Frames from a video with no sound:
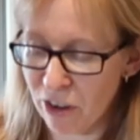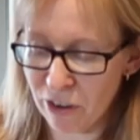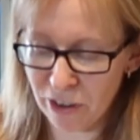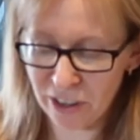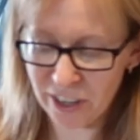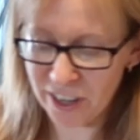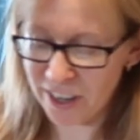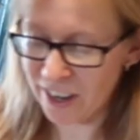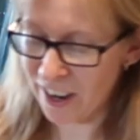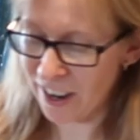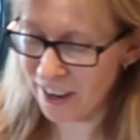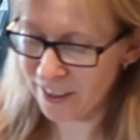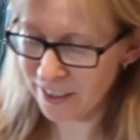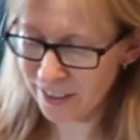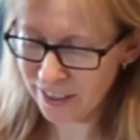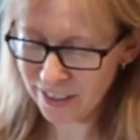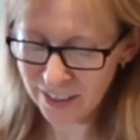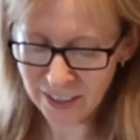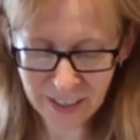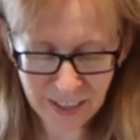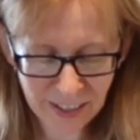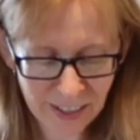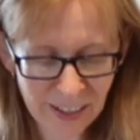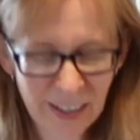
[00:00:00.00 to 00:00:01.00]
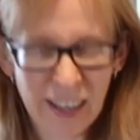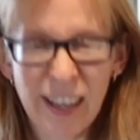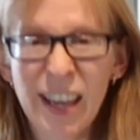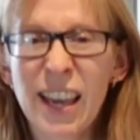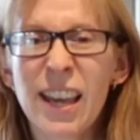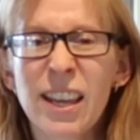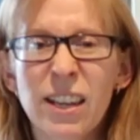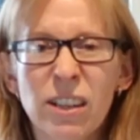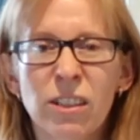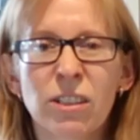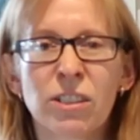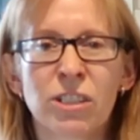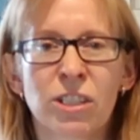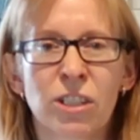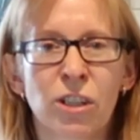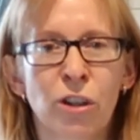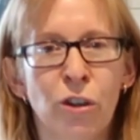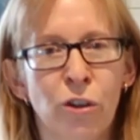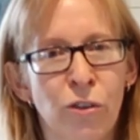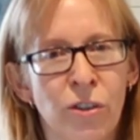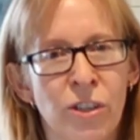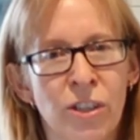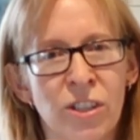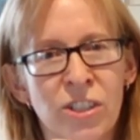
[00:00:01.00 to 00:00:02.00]
coconut, it'll
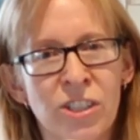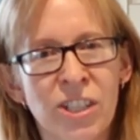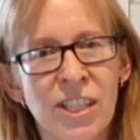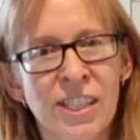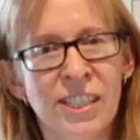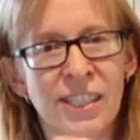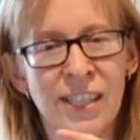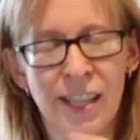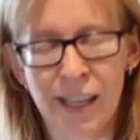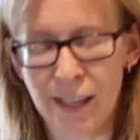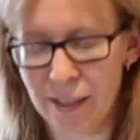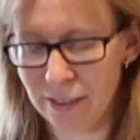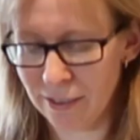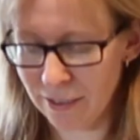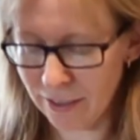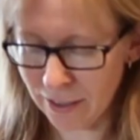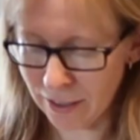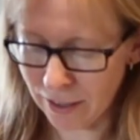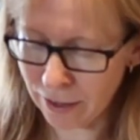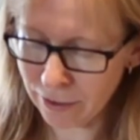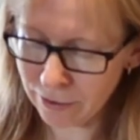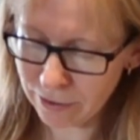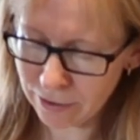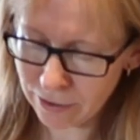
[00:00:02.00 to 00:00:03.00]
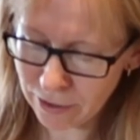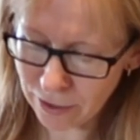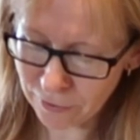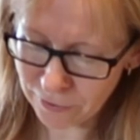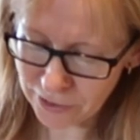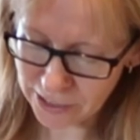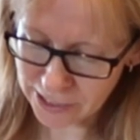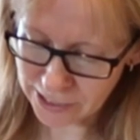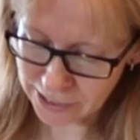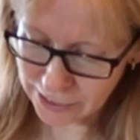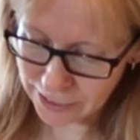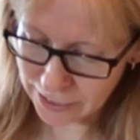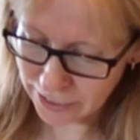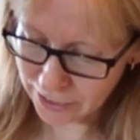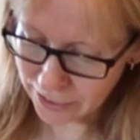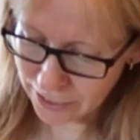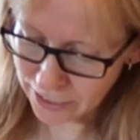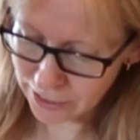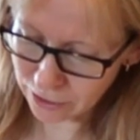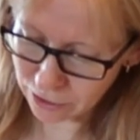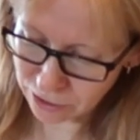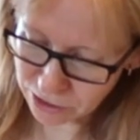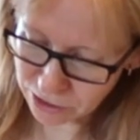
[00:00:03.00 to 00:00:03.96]
do. You'll just get, you know, obviously you'll get